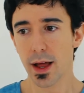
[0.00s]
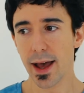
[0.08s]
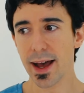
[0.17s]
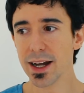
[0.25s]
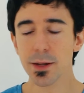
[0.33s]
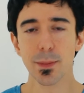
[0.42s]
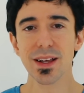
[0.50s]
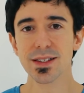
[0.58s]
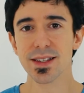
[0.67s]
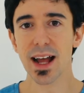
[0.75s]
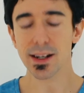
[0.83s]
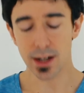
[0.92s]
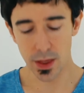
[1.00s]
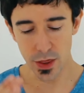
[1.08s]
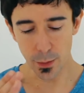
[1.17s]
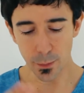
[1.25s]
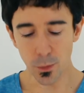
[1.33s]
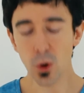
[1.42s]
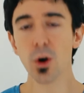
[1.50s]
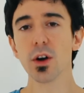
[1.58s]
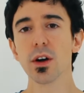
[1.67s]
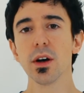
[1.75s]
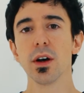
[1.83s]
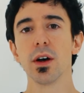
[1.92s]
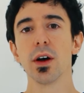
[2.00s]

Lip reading: And it means that the more